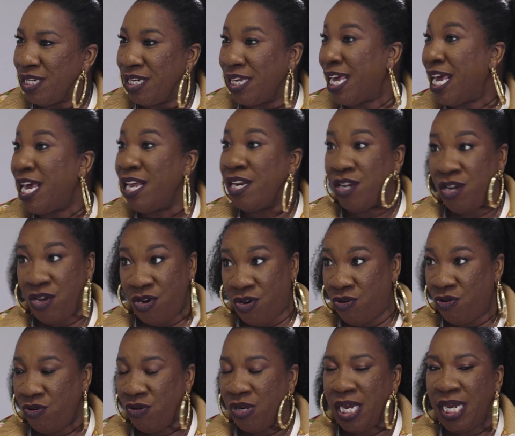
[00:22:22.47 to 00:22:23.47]
and can
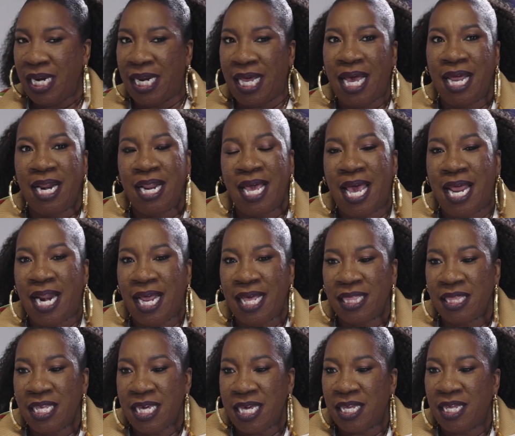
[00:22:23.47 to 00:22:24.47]
go. And
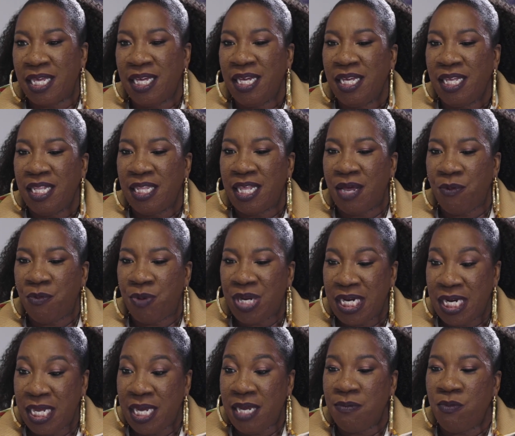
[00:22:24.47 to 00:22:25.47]
I think that we
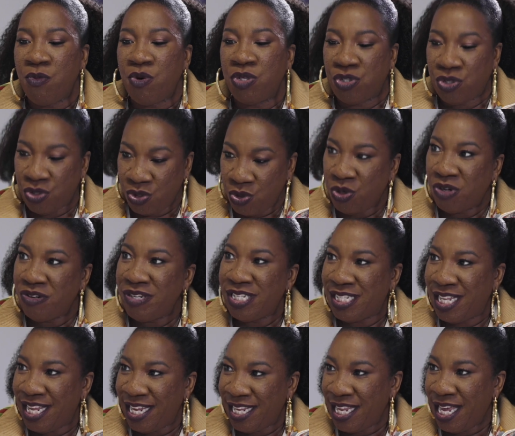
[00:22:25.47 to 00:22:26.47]
need more
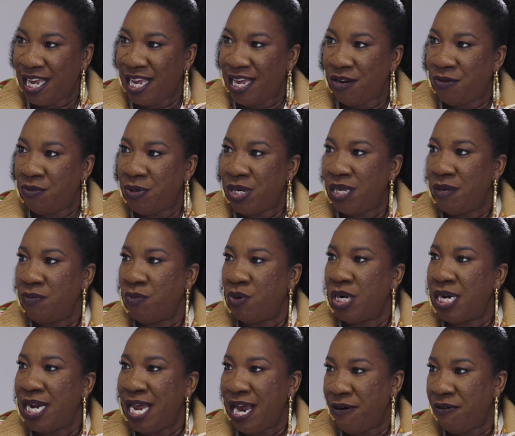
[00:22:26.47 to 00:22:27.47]
stories like that. We need
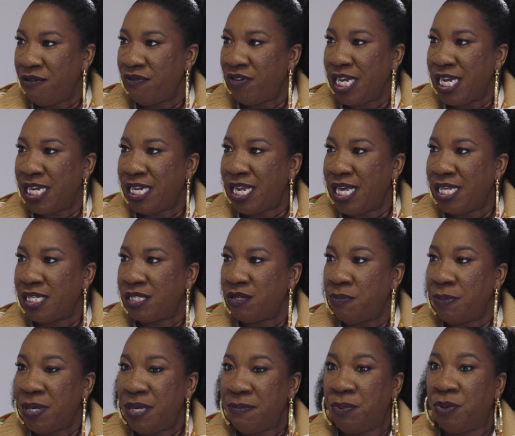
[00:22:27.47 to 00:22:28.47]
more narrative like that so
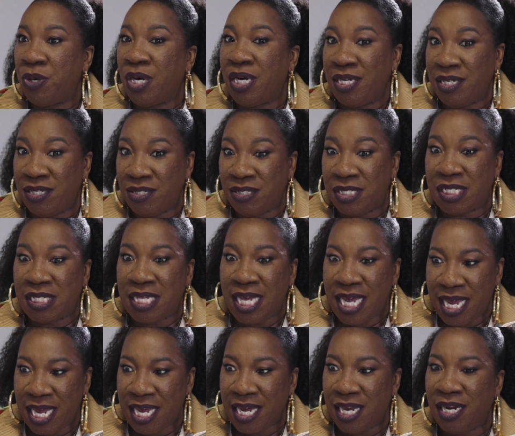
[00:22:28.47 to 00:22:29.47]
people
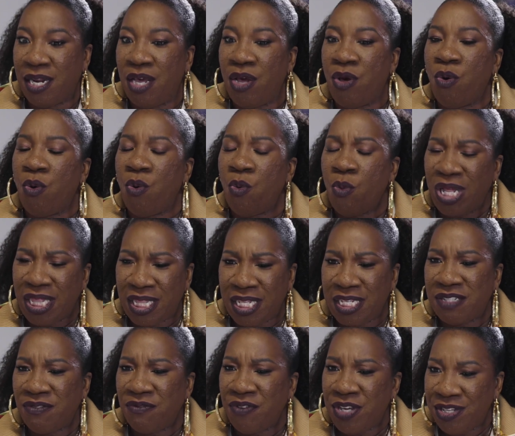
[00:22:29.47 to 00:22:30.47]
understand what
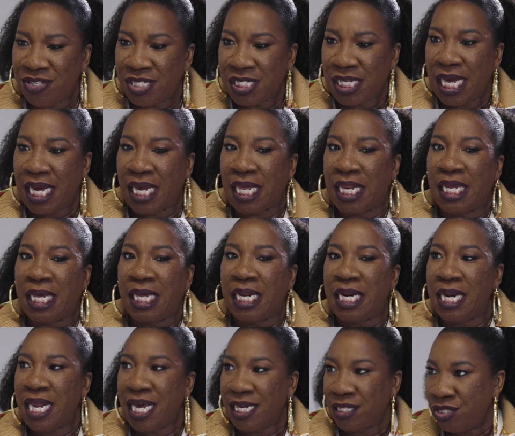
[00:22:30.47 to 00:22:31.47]
this feels like and
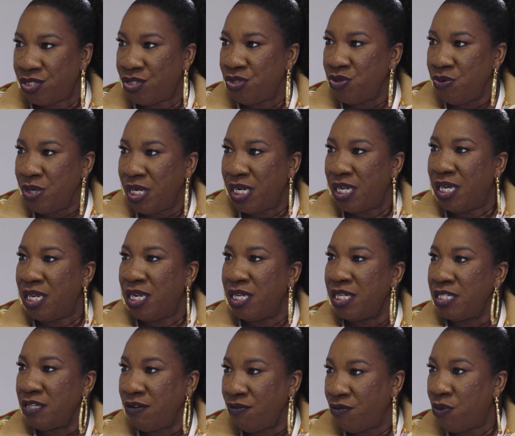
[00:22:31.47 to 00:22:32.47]
connects to it in
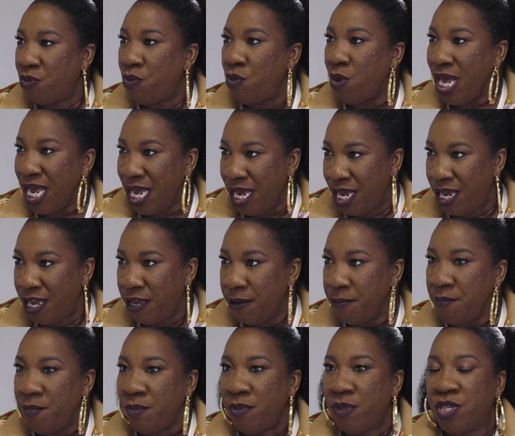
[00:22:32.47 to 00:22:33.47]
a different way,
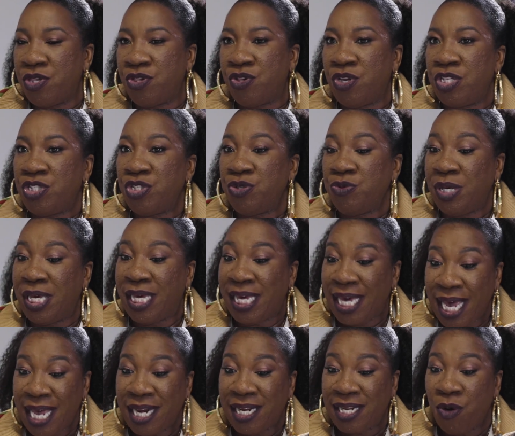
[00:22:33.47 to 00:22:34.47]
so that you
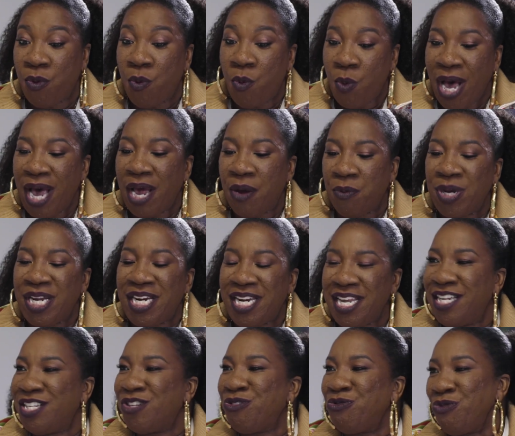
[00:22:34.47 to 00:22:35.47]
get why we
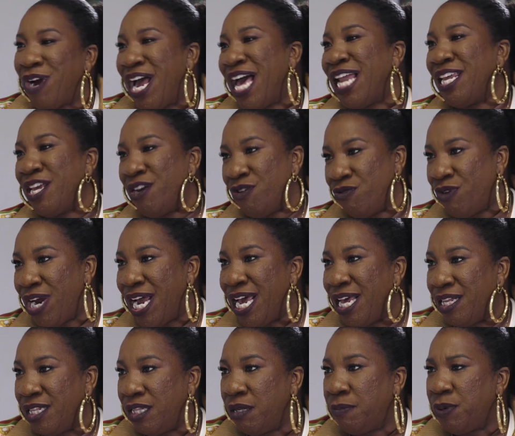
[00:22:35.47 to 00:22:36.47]
need to rally
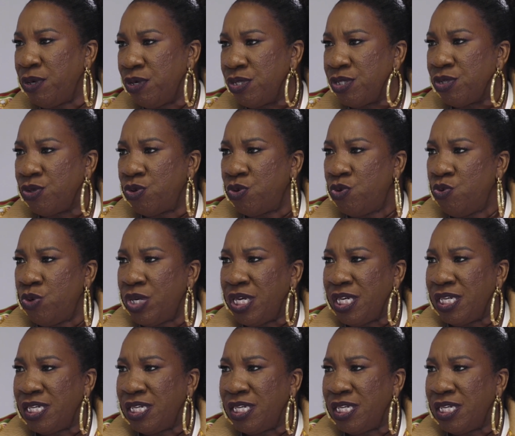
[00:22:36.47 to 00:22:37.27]
around the person who